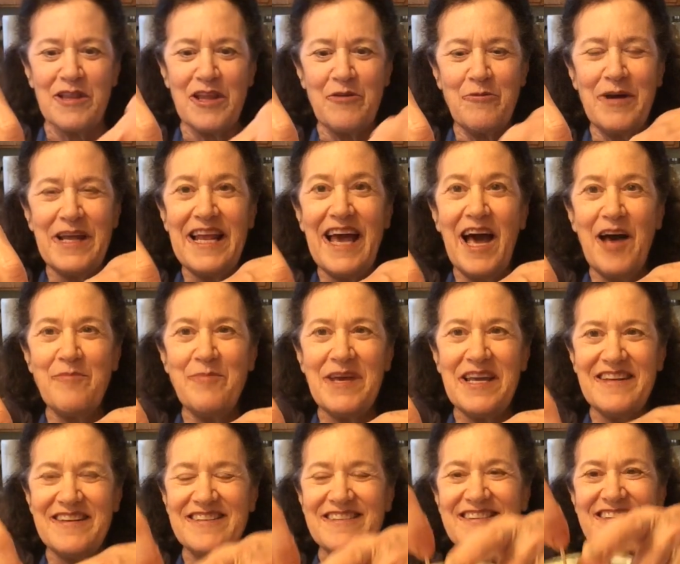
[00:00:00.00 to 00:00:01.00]
what
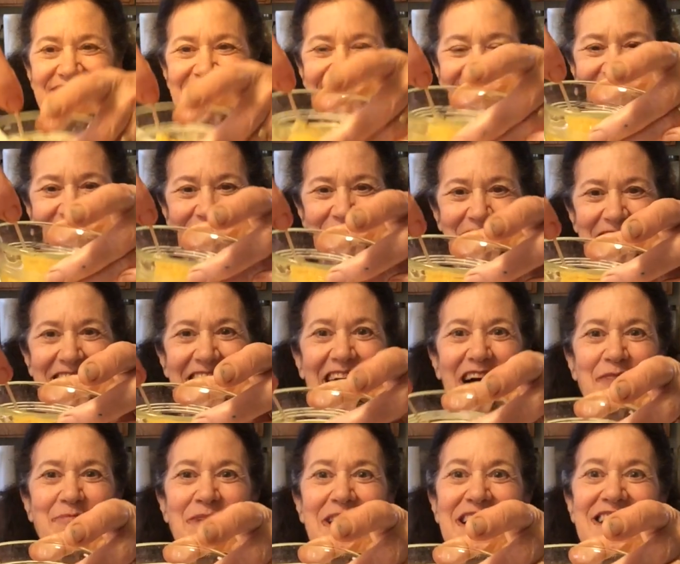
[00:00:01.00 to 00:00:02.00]
happened. Look what
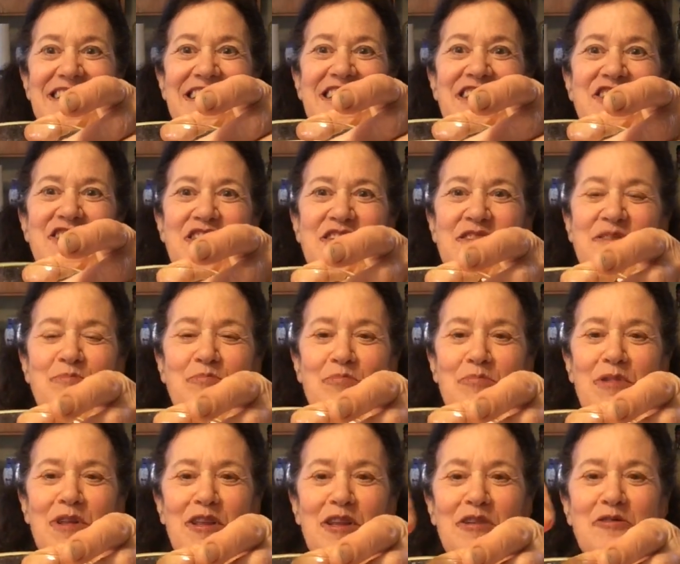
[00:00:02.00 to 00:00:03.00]
happened. It just
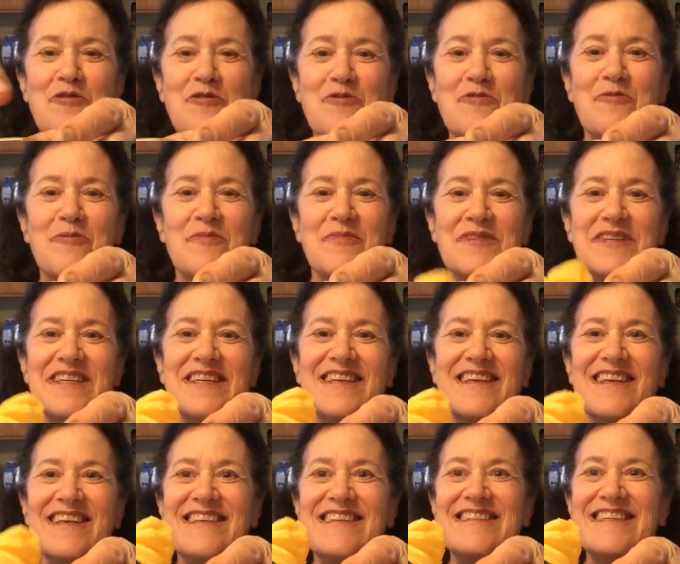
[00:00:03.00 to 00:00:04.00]
bloomed.
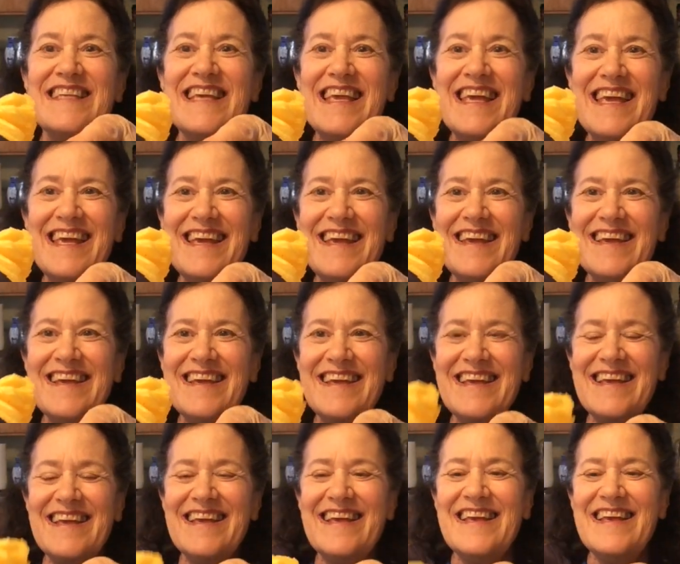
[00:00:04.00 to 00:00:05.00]
See?
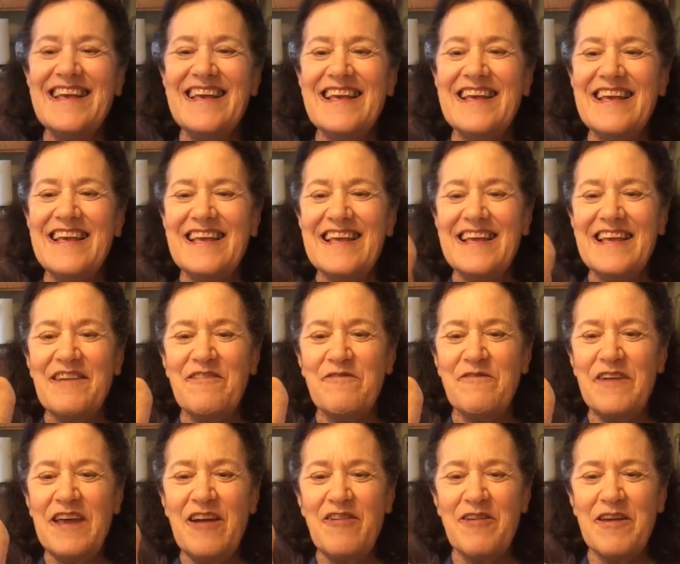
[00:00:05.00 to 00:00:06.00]

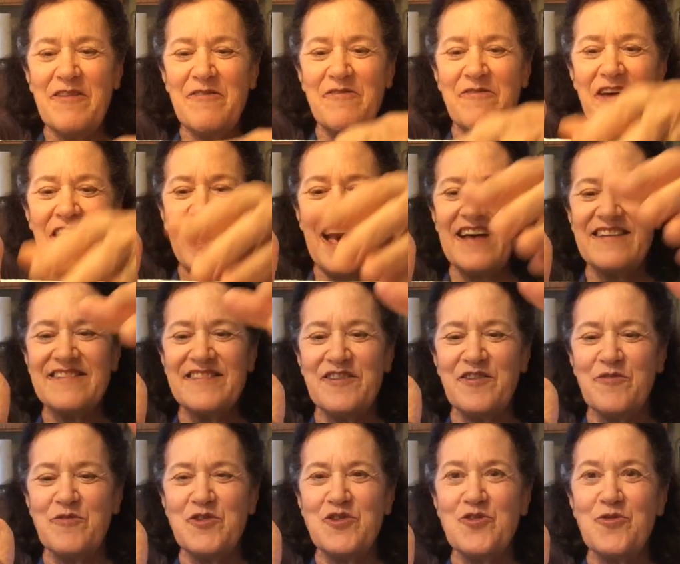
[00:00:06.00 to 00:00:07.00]
Very fast.
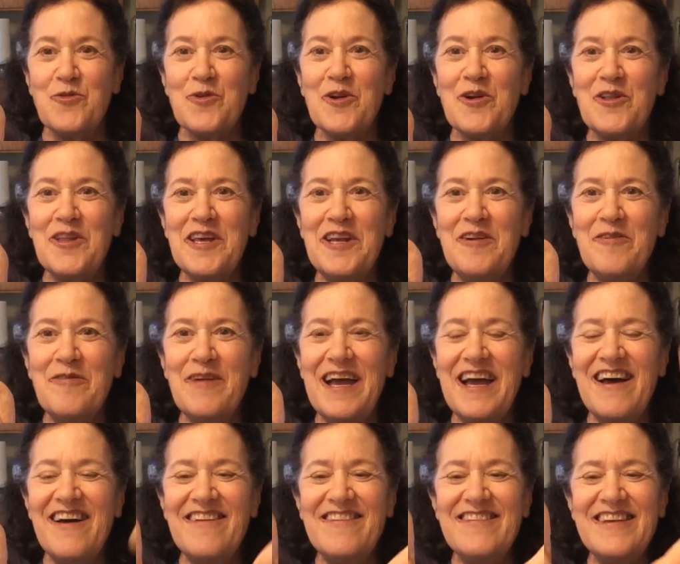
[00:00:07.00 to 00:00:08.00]
Twirl it
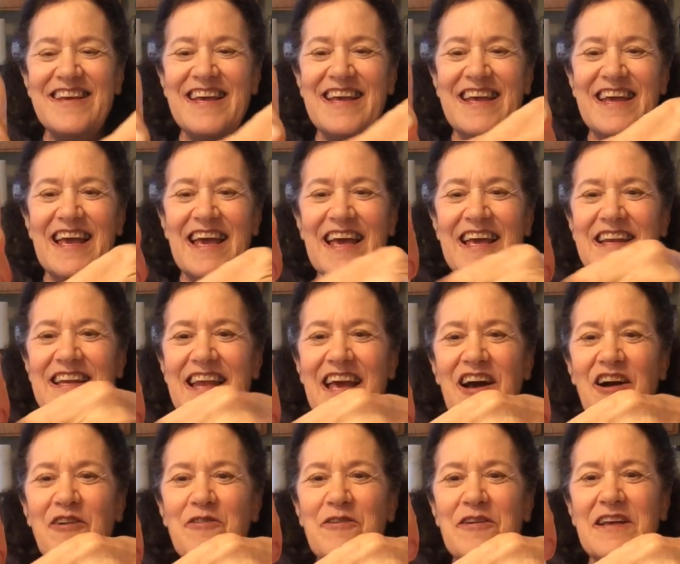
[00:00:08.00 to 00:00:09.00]
around, and
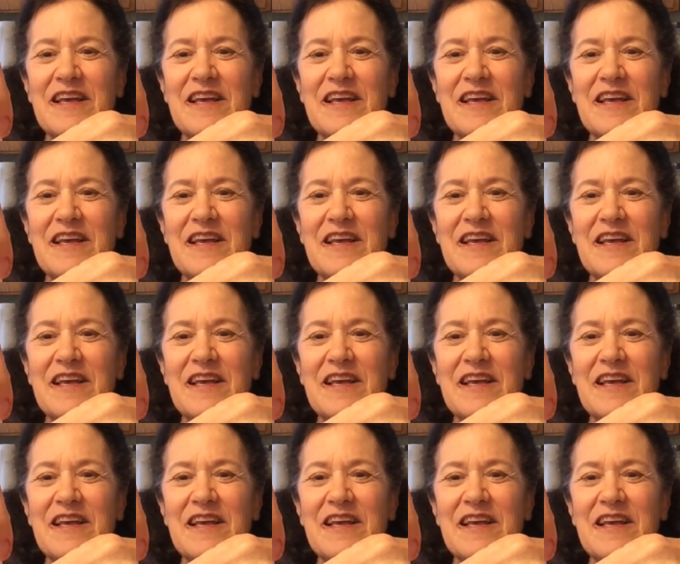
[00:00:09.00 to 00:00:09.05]
now